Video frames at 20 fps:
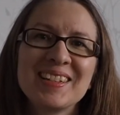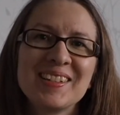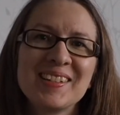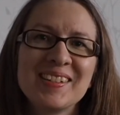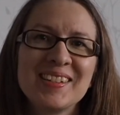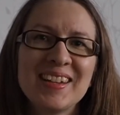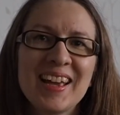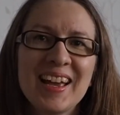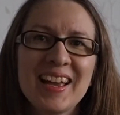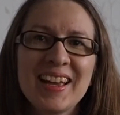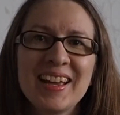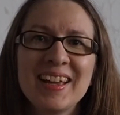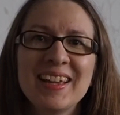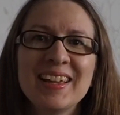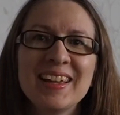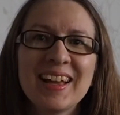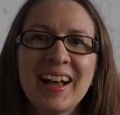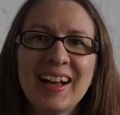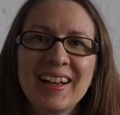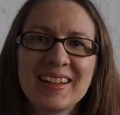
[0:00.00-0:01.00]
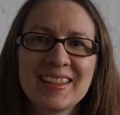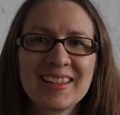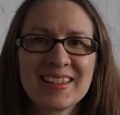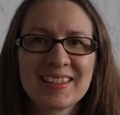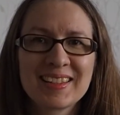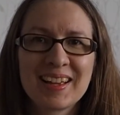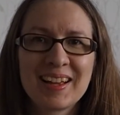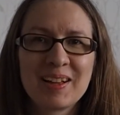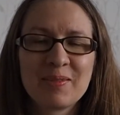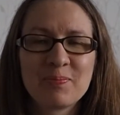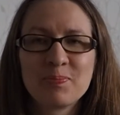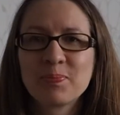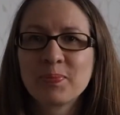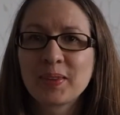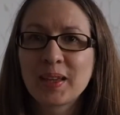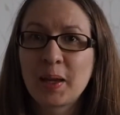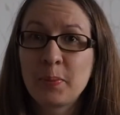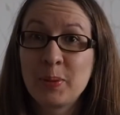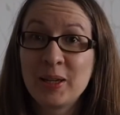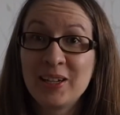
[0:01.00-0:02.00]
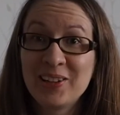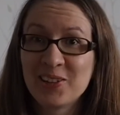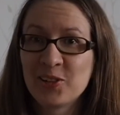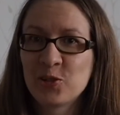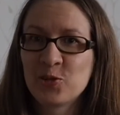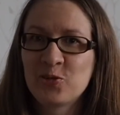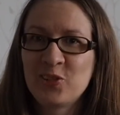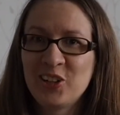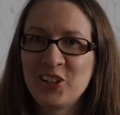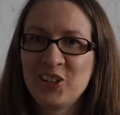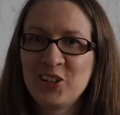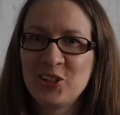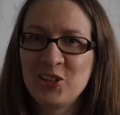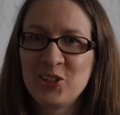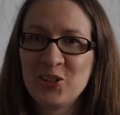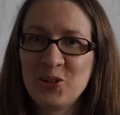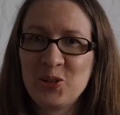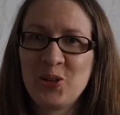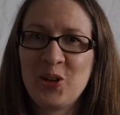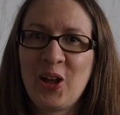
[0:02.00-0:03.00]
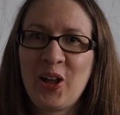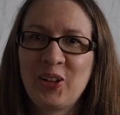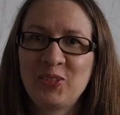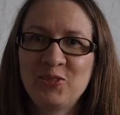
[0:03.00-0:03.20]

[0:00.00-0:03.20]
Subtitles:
Today is a bit overdue